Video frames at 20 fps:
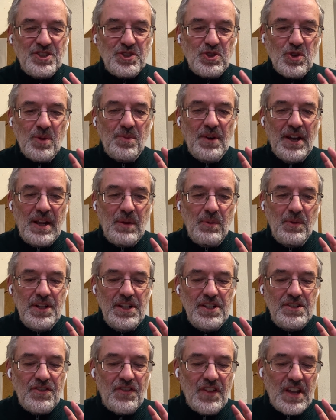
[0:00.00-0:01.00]
to talk about it, we
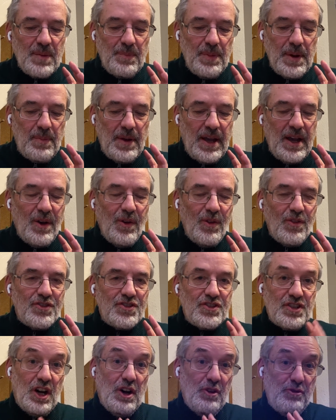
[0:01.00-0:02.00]
need to think a bit about
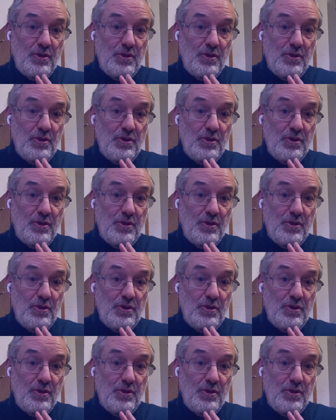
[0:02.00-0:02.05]
star